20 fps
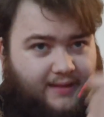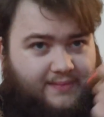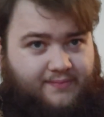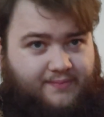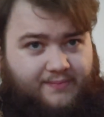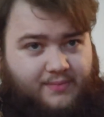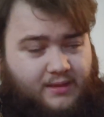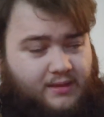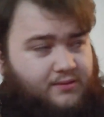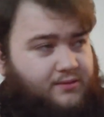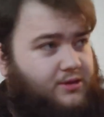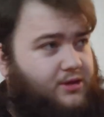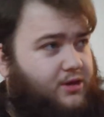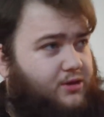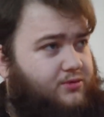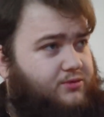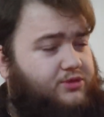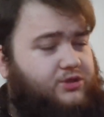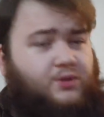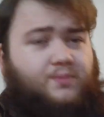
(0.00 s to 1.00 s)
And
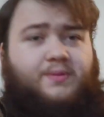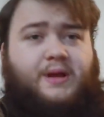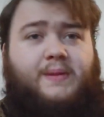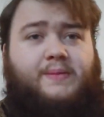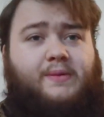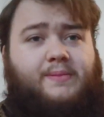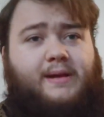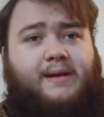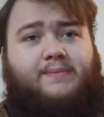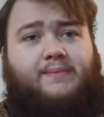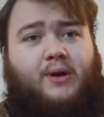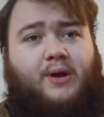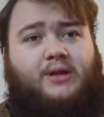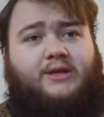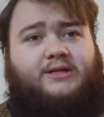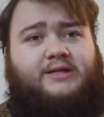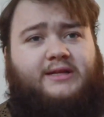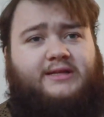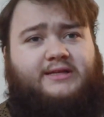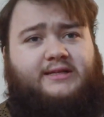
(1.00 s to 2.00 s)
some people may
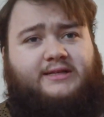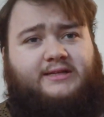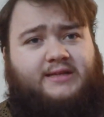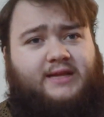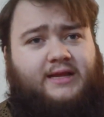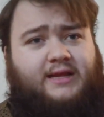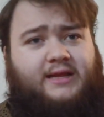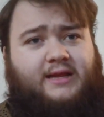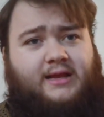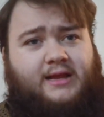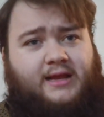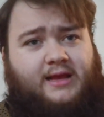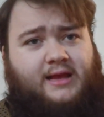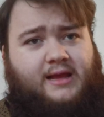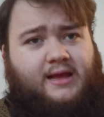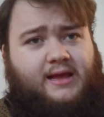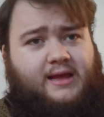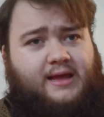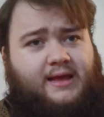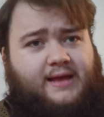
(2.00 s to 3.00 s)
point to this and say
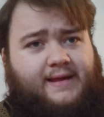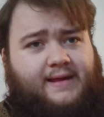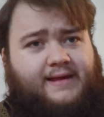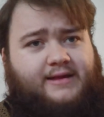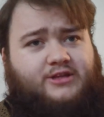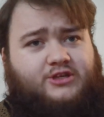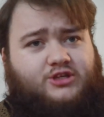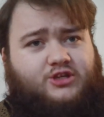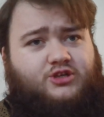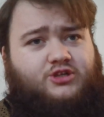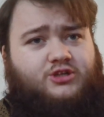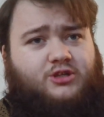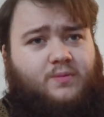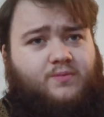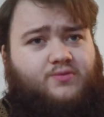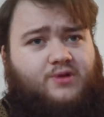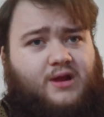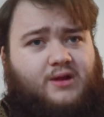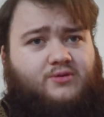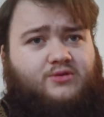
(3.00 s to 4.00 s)
it's just a
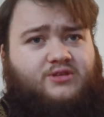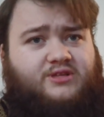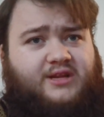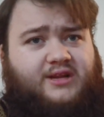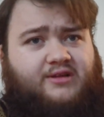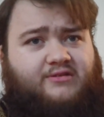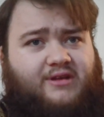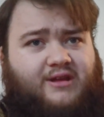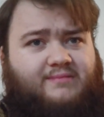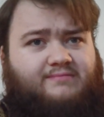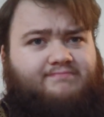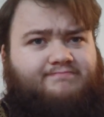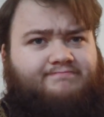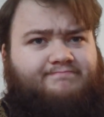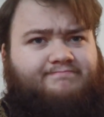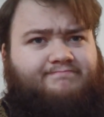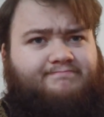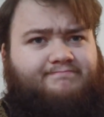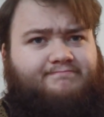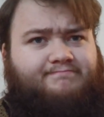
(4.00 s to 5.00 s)
brown cigarette.
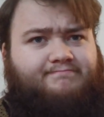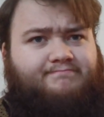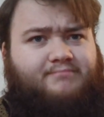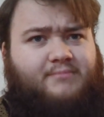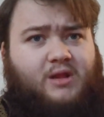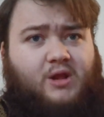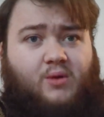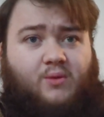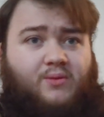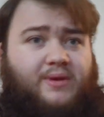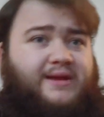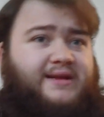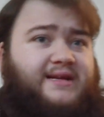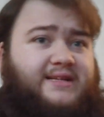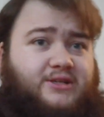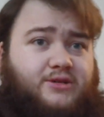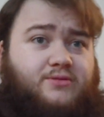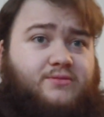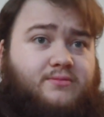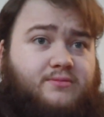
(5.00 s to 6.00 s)
It
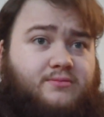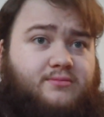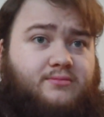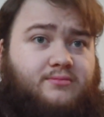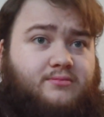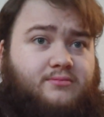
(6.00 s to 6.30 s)
isn't.